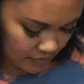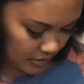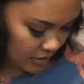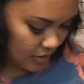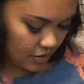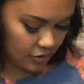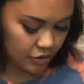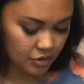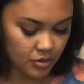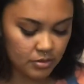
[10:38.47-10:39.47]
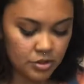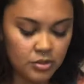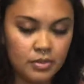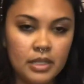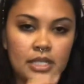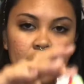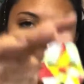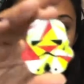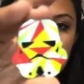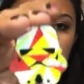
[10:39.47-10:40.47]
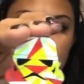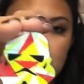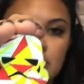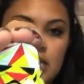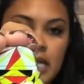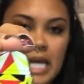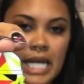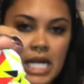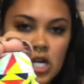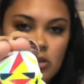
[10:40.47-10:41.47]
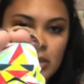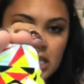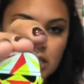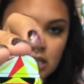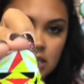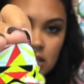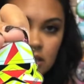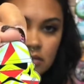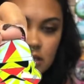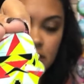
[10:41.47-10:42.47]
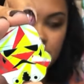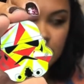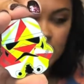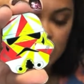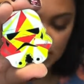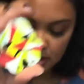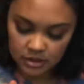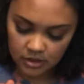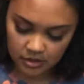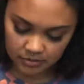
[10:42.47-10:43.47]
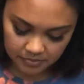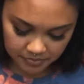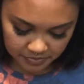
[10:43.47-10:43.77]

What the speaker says: Got another Stormtrooper head. Helmets, the different colors on them.